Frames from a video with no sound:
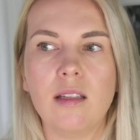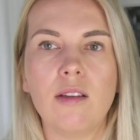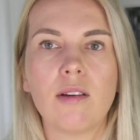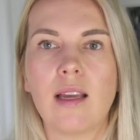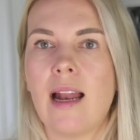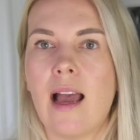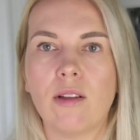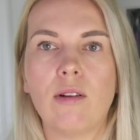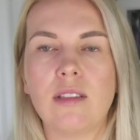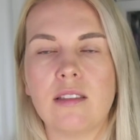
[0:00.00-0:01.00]
you can add
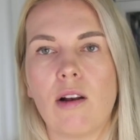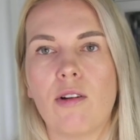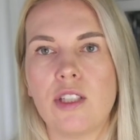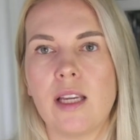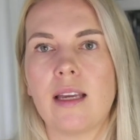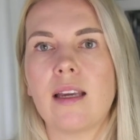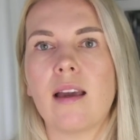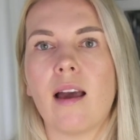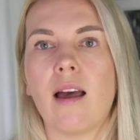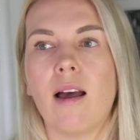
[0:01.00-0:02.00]
all this logic
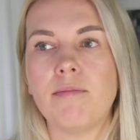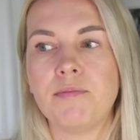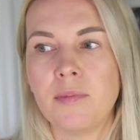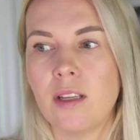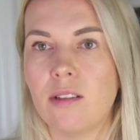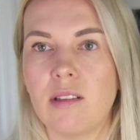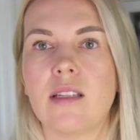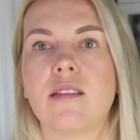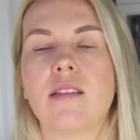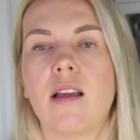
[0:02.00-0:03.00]
to
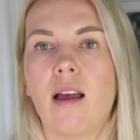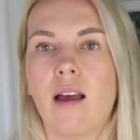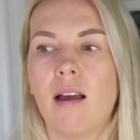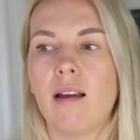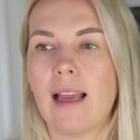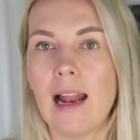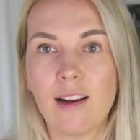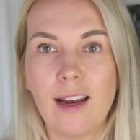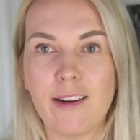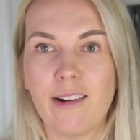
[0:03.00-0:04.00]
this
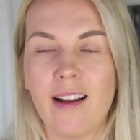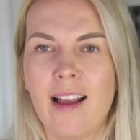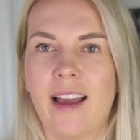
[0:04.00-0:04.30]
calculator.